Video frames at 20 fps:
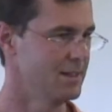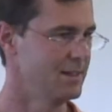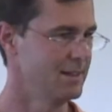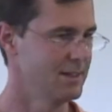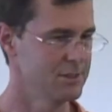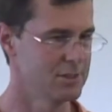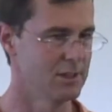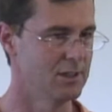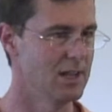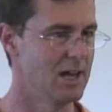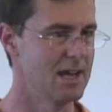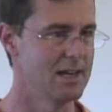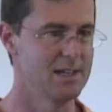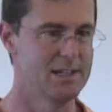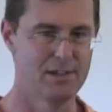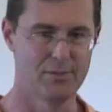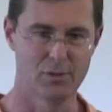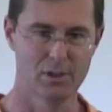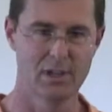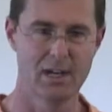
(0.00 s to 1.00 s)
There's a lot
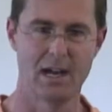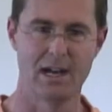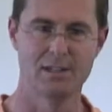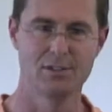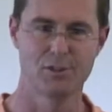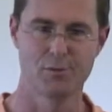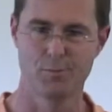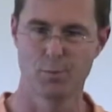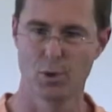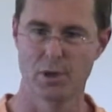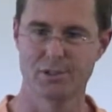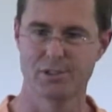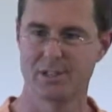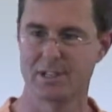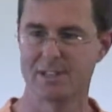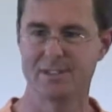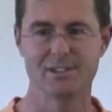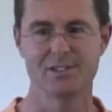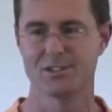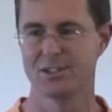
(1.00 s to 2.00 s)
of different kinds of prison
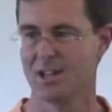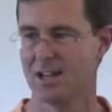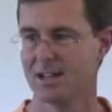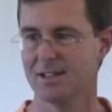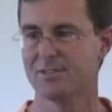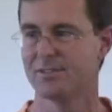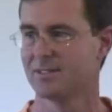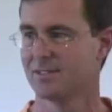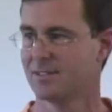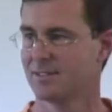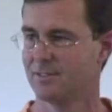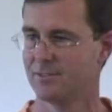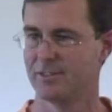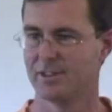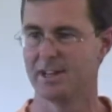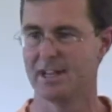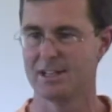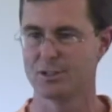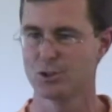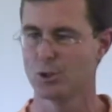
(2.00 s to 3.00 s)
in this life.
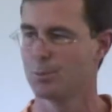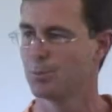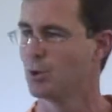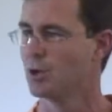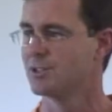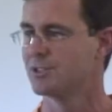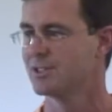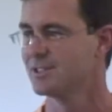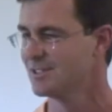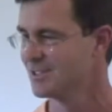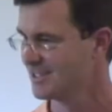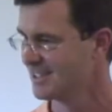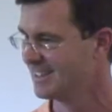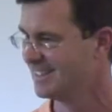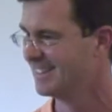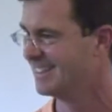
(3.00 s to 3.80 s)
Financial prisons